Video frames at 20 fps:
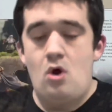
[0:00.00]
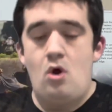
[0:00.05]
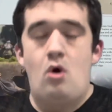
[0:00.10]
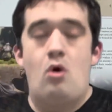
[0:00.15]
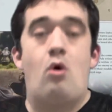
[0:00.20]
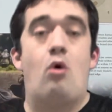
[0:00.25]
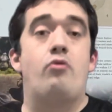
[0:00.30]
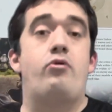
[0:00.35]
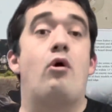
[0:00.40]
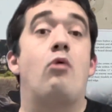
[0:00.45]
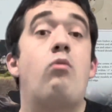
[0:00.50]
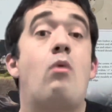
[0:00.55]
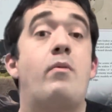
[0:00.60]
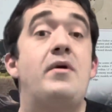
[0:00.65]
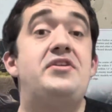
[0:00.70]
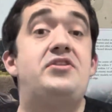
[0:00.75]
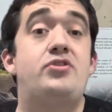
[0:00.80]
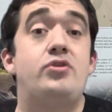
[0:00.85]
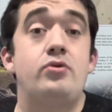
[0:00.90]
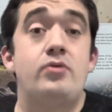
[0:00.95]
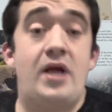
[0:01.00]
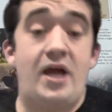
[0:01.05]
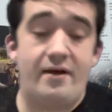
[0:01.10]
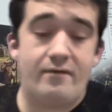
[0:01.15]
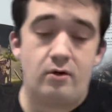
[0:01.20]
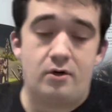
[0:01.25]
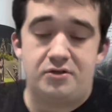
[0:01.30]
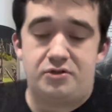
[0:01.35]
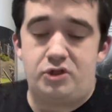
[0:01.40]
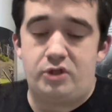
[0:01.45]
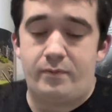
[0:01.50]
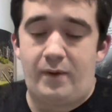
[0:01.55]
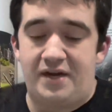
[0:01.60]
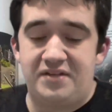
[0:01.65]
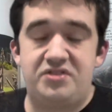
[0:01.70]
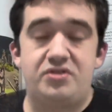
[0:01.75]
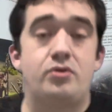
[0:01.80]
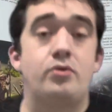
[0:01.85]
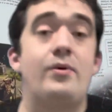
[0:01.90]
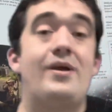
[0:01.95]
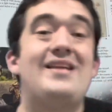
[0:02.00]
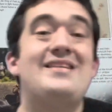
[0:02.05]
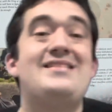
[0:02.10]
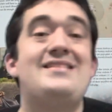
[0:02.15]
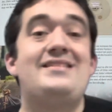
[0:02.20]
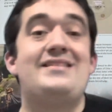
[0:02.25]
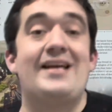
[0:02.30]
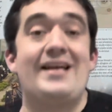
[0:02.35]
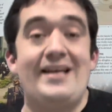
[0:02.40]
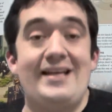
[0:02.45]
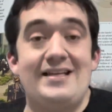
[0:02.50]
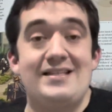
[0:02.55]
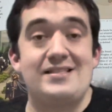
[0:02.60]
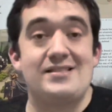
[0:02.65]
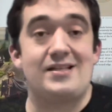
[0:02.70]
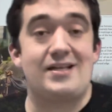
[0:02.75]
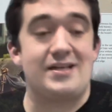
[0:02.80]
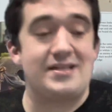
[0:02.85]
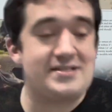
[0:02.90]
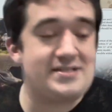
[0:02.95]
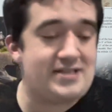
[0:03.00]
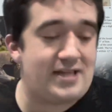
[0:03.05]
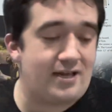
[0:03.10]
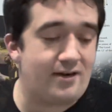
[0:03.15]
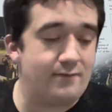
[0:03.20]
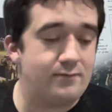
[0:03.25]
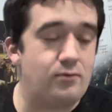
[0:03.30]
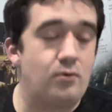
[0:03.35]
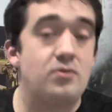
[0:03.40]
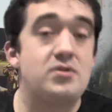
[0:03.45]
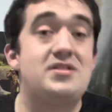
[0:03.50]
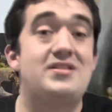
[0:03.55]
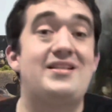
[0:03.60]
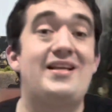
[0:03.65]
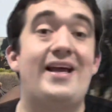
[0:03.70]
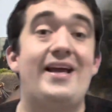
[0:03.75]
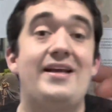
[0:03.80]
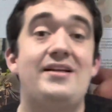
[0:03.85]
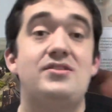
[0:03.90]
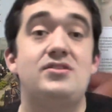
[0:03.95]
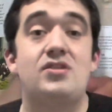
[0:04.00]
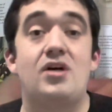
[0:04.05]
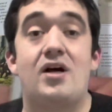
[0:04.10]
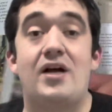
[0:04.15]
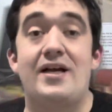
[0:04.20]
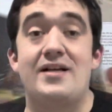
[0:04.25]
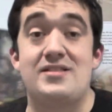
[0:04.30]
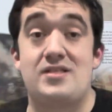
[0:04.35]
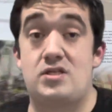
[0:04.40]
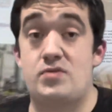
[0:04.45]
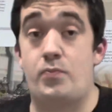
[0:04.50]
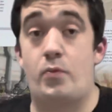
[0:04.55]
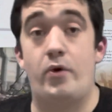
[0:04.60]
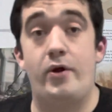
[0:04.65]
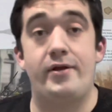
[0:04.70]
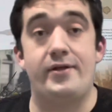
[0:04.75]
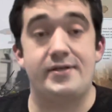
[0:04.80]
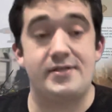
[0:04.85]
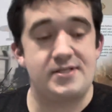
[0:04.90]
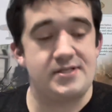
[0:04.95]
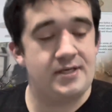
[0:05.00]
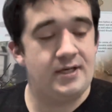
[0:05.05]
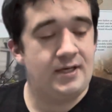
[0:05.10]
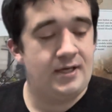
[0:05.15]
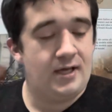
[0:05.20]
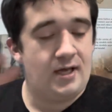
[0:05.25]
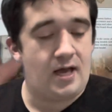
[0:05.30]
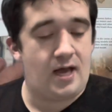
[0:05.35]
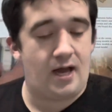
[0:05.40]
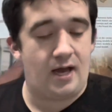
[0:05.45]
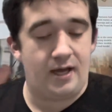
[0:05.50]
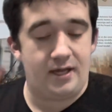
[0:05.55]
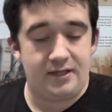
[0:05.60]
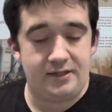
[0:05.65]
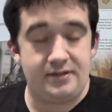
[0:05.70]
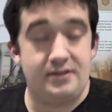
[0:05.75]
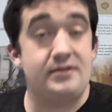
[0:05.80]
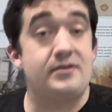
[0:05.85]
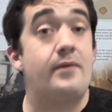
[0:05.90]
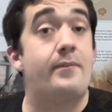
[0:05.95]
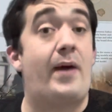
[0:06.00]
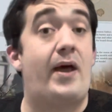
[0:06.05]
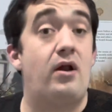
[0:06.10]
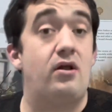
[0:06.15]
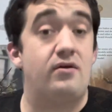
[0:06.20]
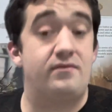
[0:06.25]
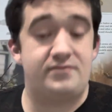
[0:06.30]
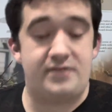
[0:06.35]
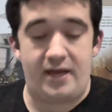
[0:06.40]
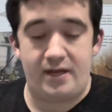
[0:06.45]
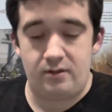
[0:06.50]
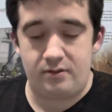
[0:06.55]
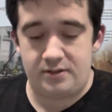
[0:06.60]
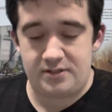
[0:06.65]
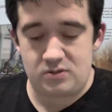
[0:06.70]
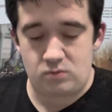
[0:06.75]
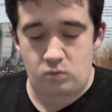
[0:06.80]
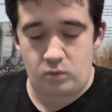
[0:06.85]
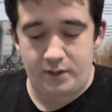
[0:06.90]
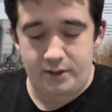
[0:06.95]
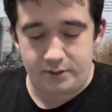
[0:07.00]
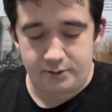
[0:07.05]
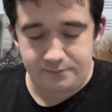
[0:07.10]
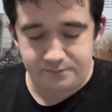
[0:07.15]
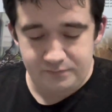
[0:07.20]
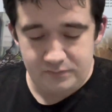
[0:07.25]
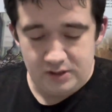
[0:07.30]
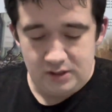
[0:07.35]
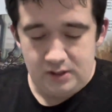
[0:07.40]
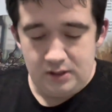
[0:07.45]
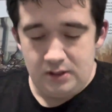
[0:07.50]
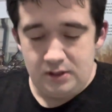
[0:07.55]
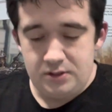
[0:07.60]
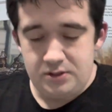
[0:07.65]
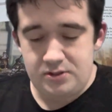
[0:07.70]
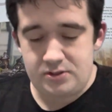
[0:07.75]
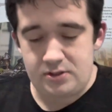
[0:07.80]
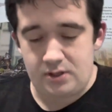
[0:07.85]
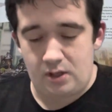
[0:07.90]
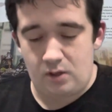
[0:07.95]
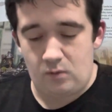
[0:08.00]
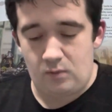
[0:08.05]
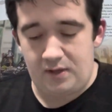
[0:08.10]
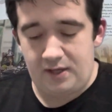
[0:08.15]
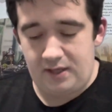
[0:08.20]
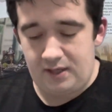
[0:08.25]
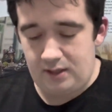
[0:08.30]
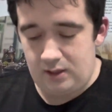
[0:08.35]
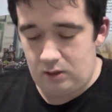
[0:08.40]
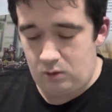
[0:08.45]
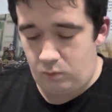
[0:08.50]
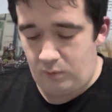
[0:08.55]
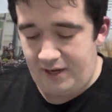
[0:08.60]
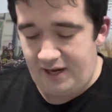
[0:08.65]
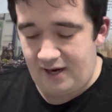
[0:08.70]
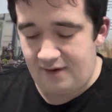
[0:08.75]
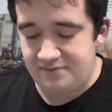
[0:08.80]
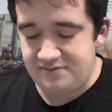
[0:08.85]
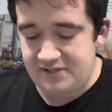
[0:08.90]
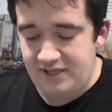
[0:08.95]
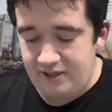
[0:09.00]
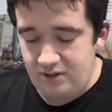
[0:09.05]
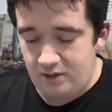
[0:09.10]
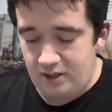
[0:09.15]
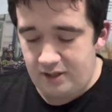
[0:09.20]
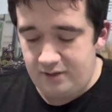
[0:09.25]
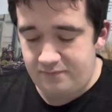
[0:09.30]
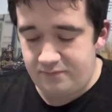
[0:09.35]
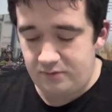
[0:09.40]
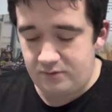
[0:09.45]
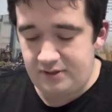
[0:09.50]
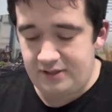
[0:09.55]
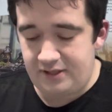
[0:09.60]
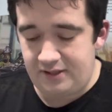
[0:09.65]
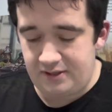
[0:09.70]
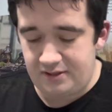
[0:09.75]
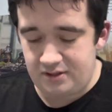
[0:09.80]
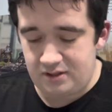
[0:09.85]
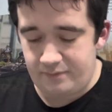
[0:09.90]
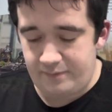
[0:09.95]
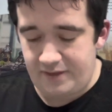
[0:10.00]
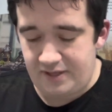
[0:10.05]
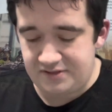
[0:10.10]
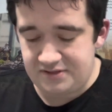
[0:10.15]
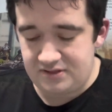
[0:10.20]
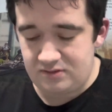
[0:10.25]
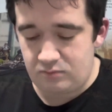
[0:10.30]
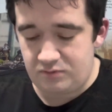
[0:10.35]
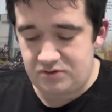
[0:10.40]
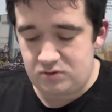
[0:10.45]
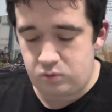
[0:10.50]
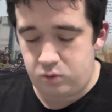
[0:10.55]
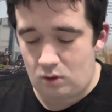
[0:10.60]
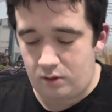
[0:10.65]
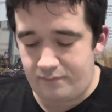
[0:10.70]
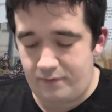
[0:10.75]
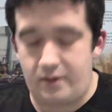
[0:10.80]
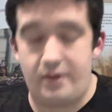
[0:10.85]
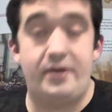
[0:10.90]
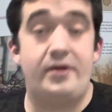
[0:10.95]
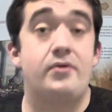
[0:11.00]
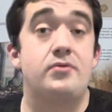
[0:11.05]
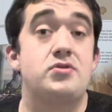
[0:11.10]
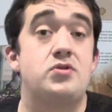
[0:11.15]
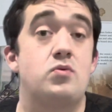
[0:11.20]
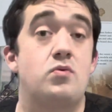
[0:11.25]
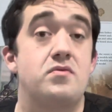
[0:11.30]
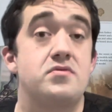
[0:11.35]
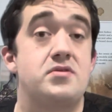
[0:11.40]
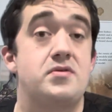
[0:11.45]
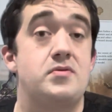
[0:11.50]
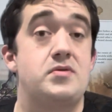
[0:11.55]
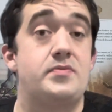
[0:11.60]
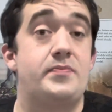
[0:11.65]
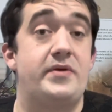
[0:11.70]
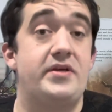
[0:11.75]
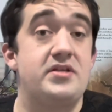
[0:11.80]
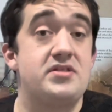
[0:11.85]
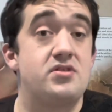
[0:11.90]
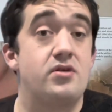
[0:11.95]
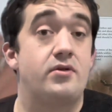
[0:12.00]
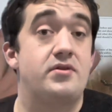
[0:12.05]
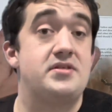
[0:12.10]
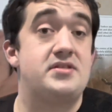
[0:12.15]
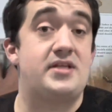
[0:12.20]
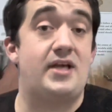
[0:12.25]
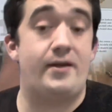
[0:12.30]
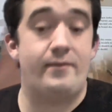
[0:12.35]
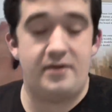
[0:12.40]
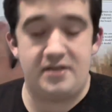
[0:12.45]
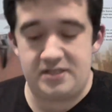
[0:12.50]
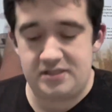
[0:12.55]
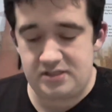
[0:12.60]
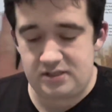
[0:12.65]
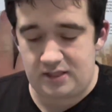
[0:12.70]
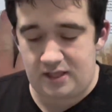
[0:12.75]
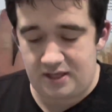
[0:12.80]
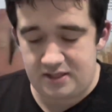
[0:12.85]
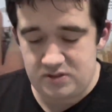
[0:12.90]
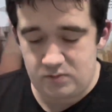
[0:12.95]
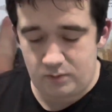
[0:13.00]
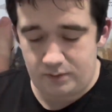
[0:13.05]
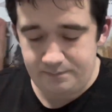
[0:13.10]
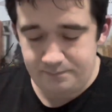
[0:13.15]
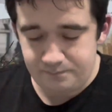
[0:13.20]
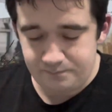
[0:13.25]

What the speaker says: Although what we do have on a 2x2 is Dane's last stand. Of course, Dane dies, spoilers, in the Battle of Dale as well. So we have Dane Ironfoot, King of the Mountain, with 12 Iron Hills Dwarves with Spear, so the same as the last one.